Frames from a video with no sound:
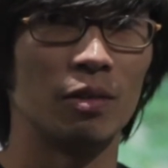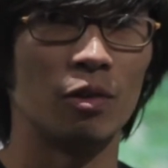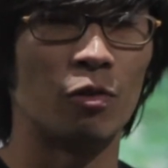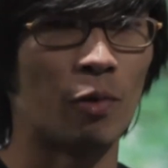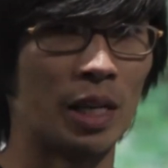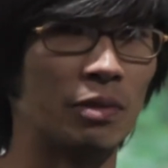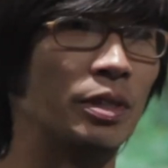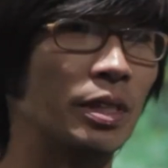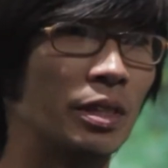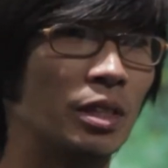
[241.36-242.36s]
face
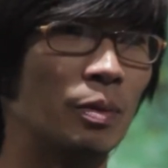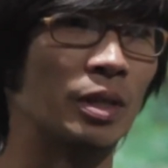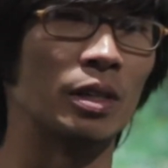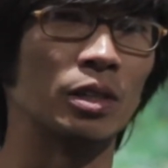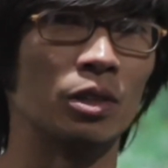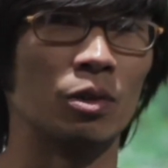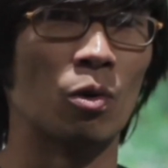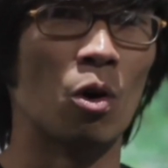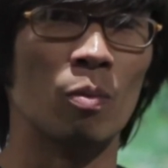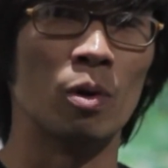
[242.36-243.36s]
resistance because you
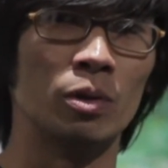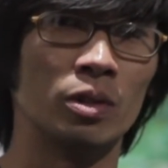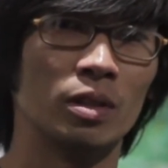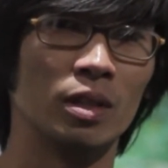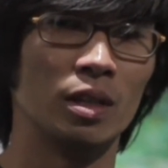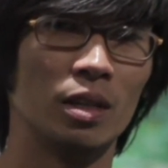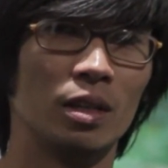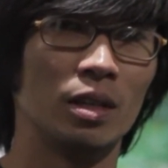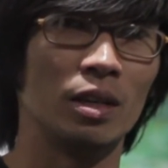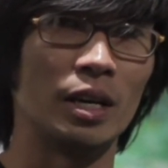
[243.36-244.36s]
almost,
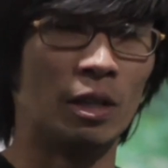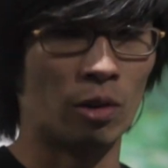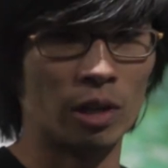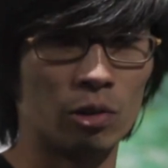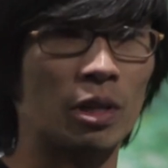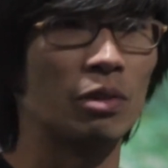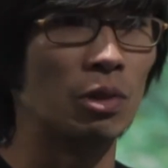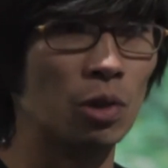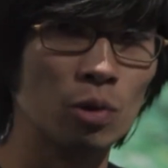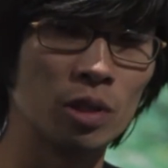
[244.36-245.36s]
in order to
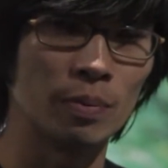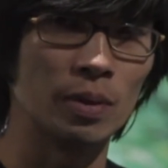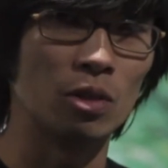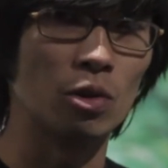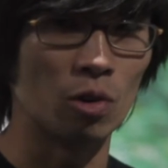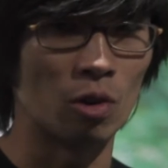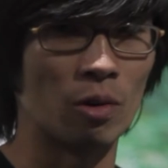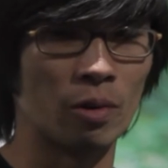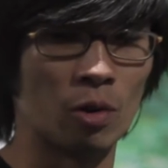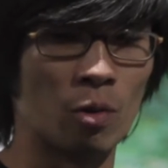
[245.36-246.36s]
introduce something new,
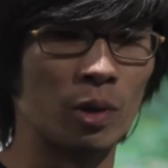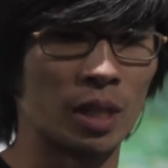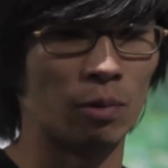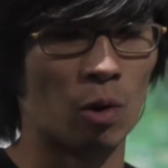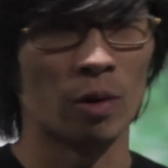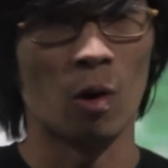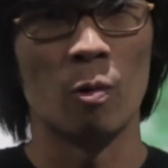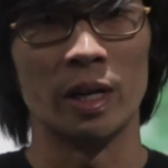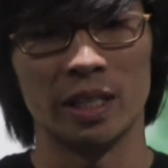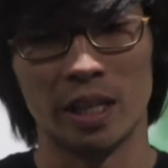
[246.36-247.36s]
you almost have to
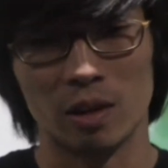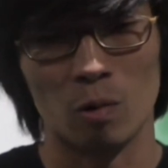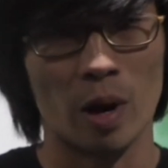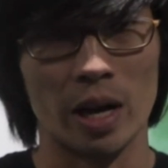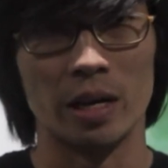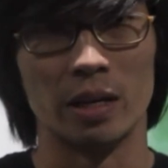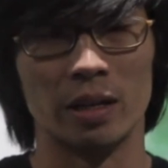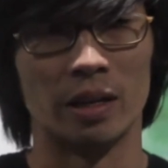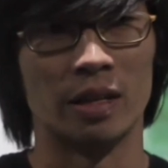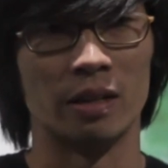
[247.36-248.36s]
always take away
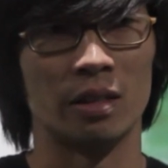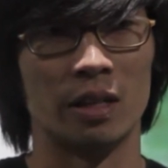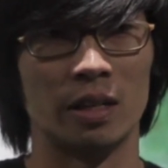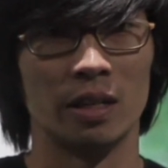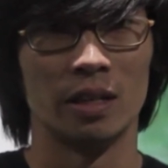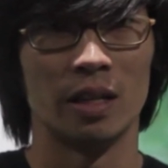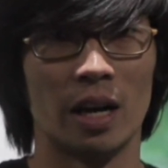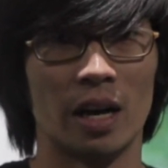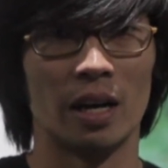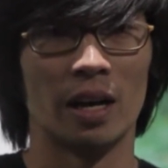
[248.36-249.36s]
another thing.
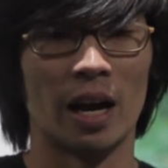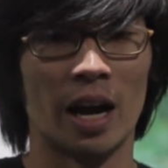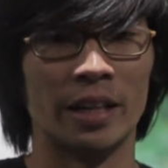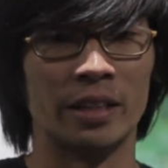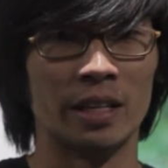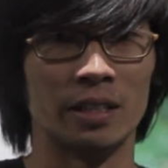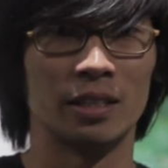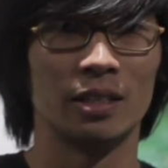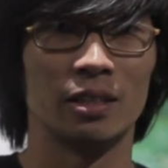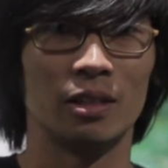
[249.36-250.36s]
And that's
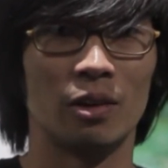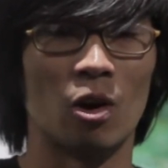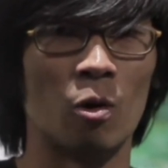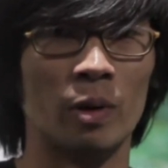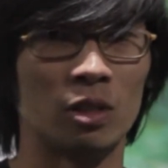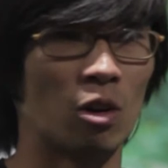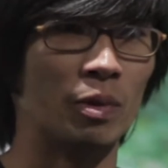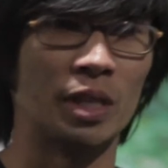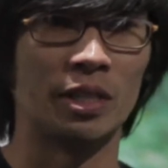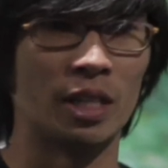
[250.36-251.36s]
always the
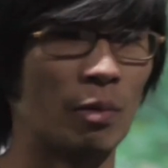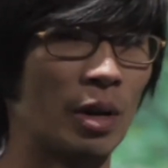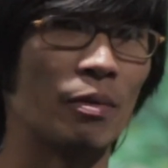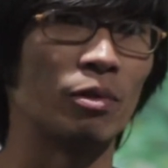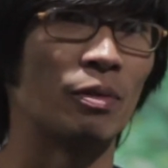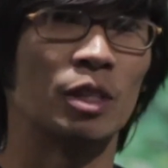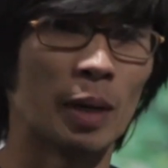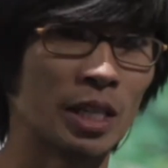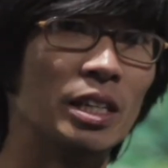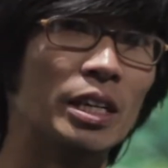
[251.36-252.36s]
conversation that we have to have,
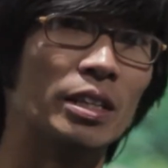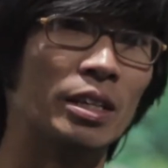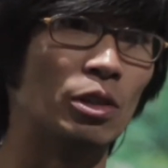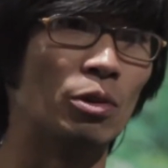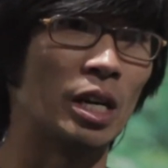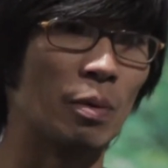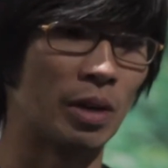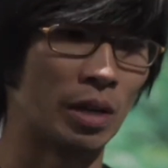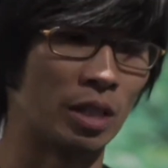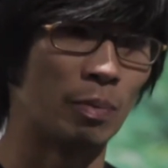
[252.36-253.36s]
especially in the UK,
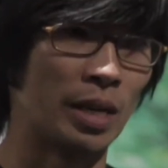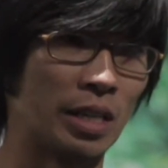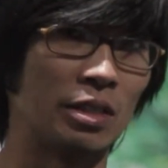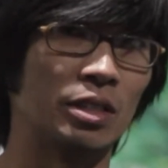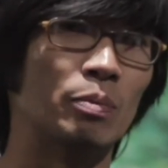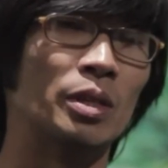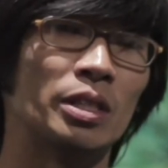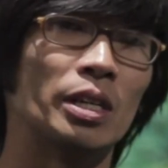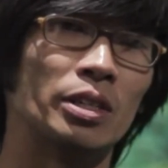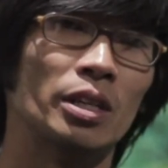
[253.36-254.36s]
because the planning system is such